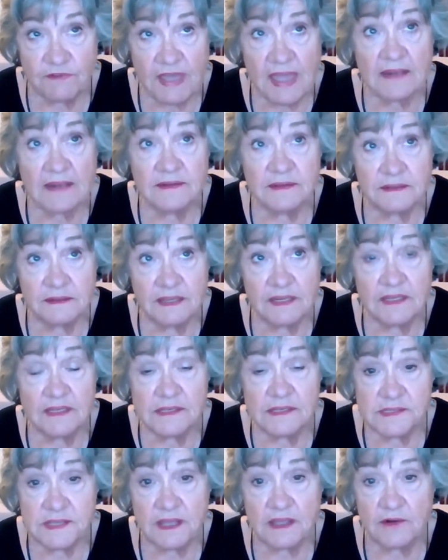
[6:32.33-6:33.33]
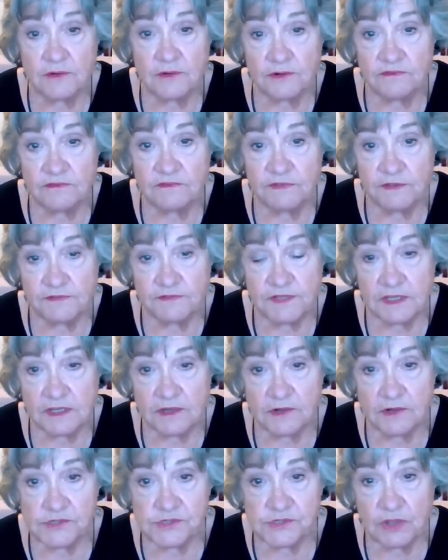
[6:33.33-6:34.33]
In fact, it is 150
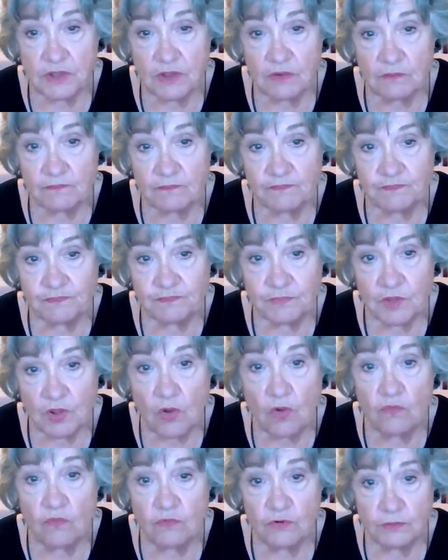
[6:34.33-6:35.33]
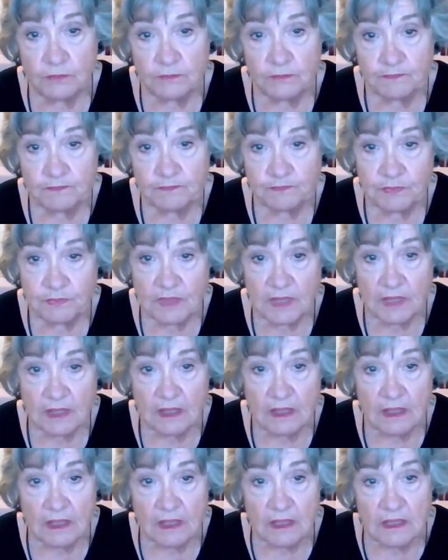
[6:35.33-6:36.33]
years ago, over.
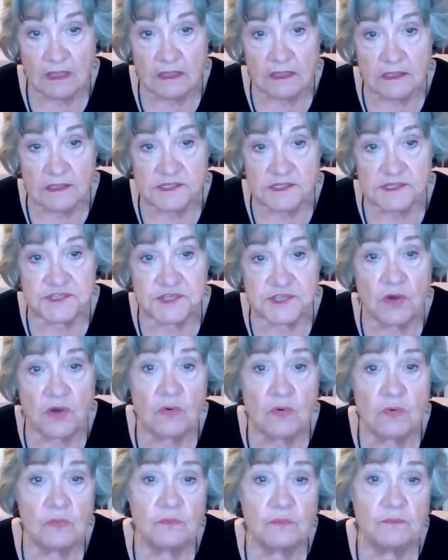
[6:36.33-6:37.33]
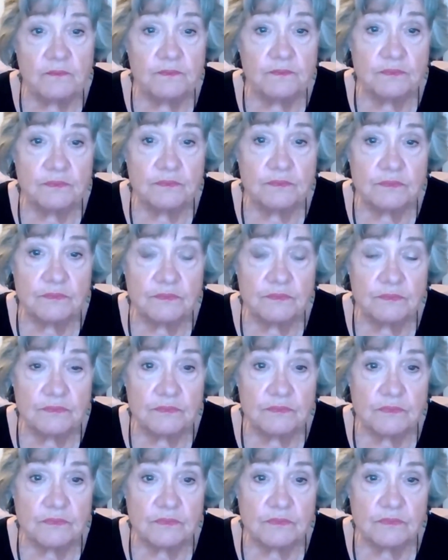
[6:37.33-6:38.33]
So,
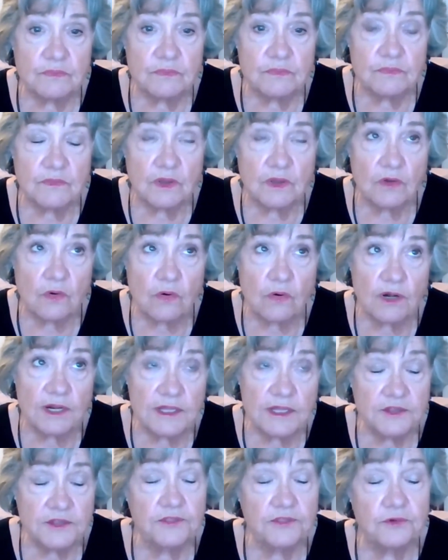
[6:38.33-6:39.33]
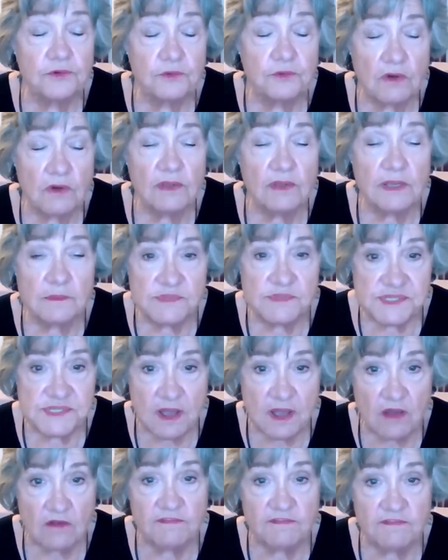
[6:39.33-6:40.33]
according to Thoreau
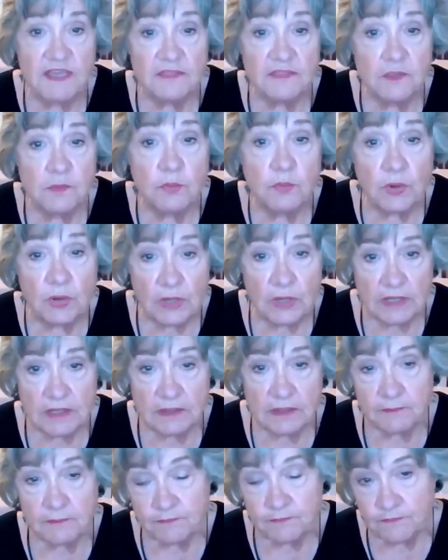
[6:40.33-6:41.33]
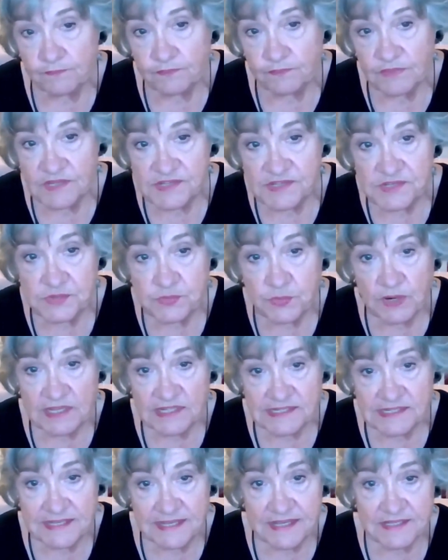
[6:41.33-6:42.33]
himself in the book, this is
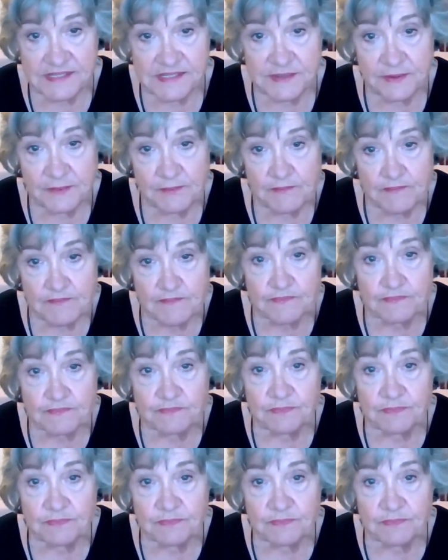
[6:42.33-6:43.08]
what he says.